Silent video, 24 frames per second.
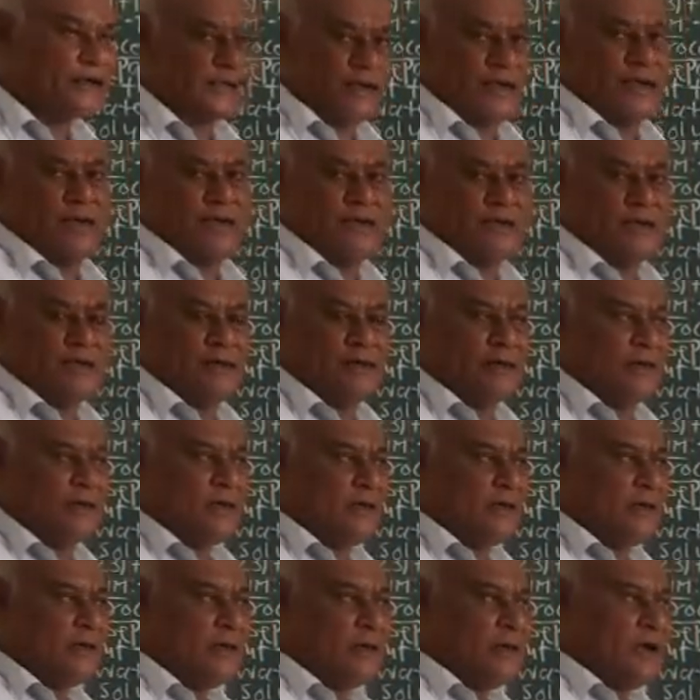cell,
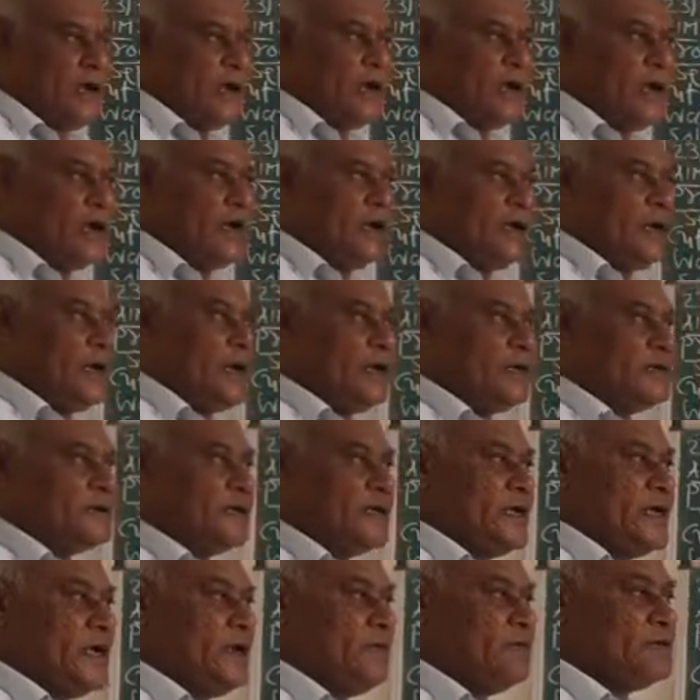and it
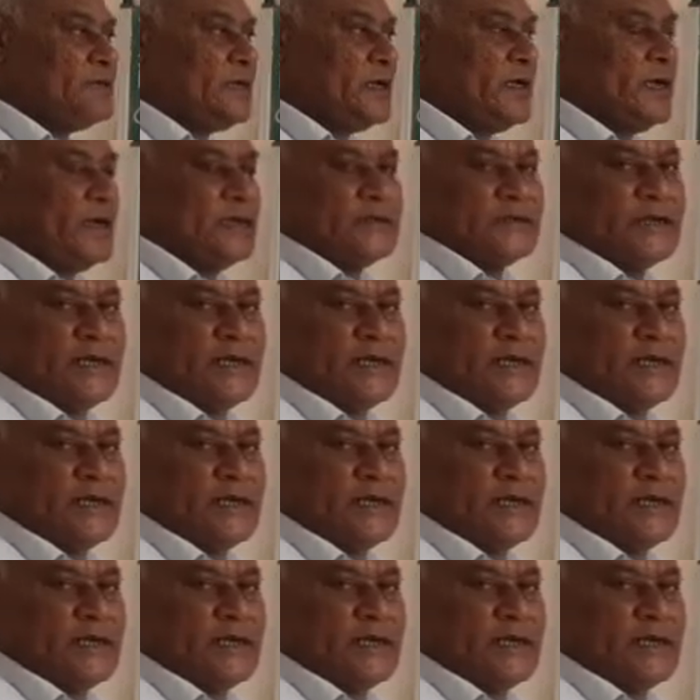gives its